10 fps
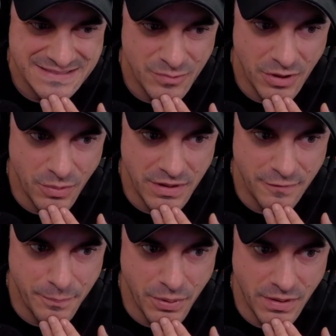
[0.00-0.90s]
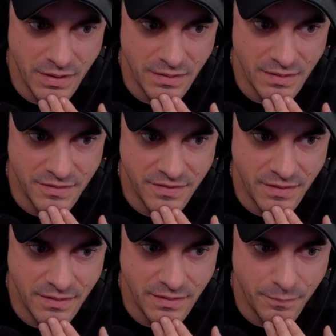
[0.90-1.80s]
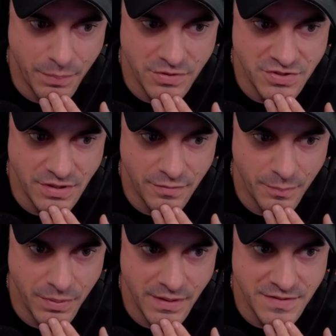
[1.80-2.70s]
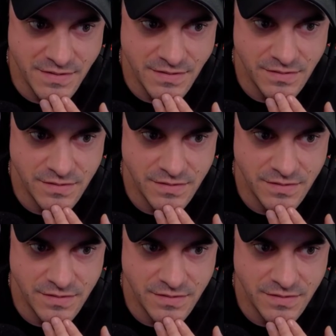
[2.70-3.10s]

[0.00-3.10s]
Where would he have put it? It's in a dip, bunch of different places.